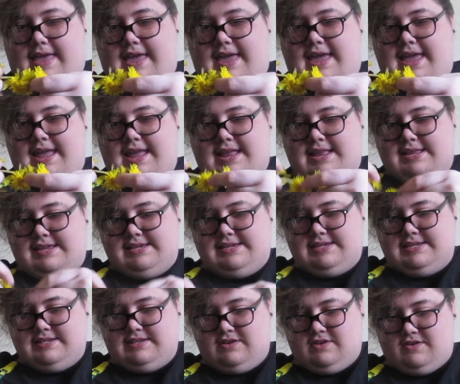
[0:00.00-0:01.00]
and
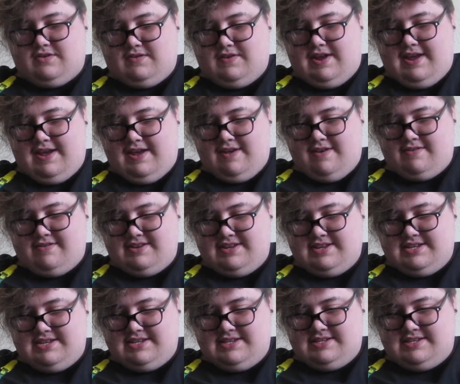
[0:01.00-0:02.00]
his crown
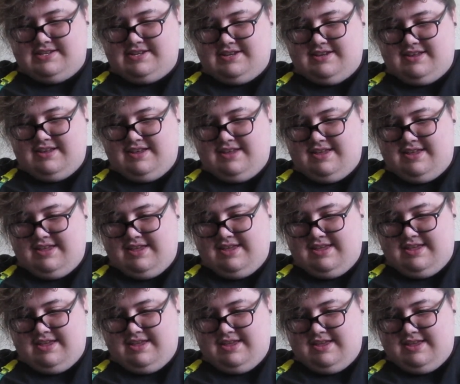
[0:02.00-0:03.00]
is
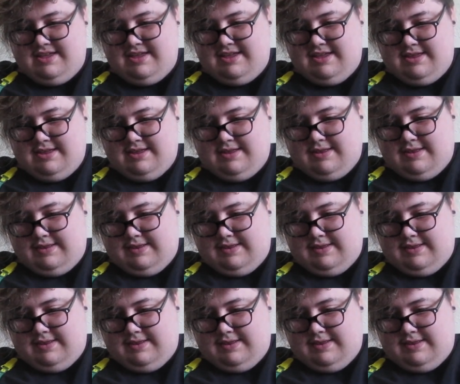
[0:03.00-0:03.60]
done.